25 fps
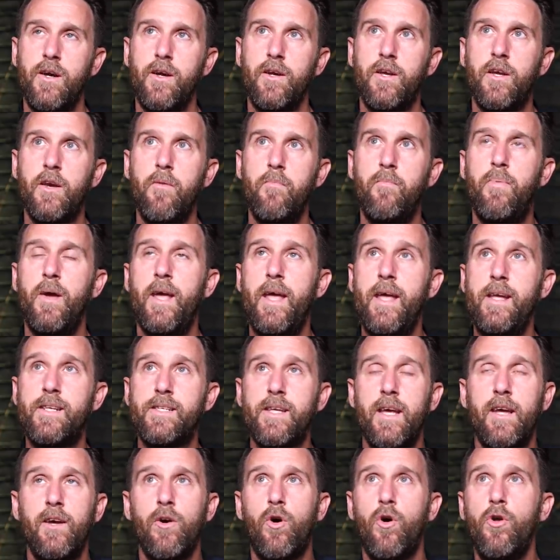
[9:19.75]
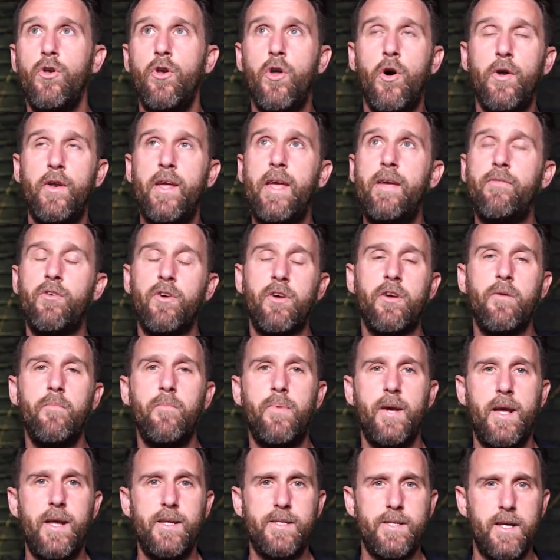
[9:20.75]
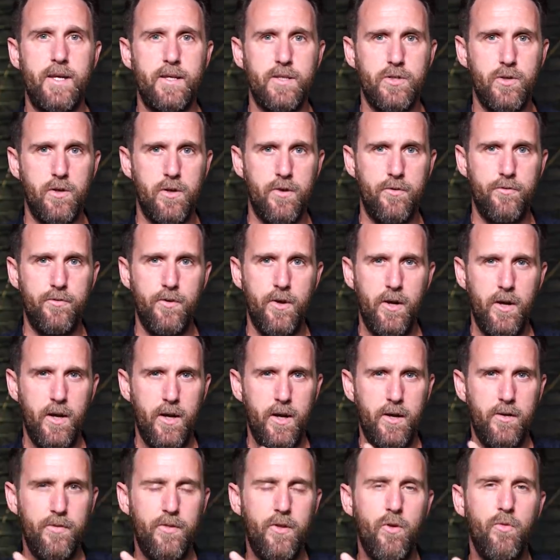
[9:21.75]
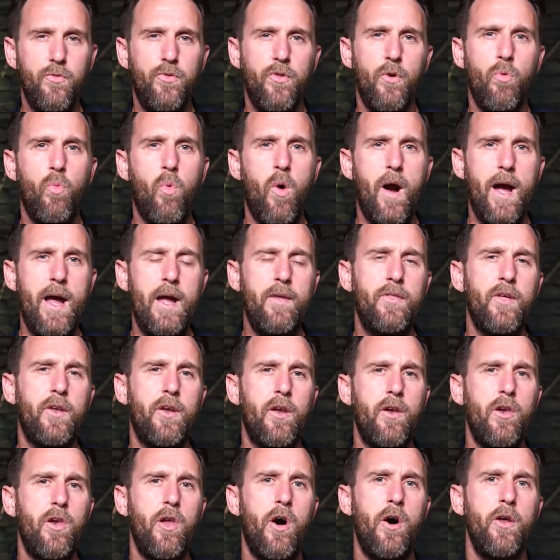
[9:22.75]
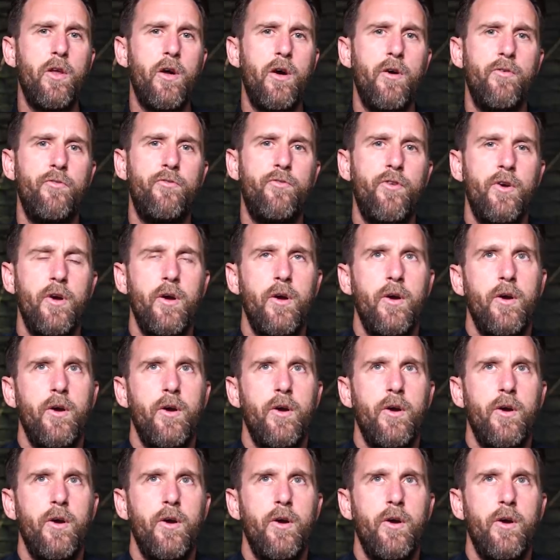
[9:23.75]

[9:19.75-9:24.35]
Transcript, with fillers: competing or not even competing, sort of the, the way that a lot of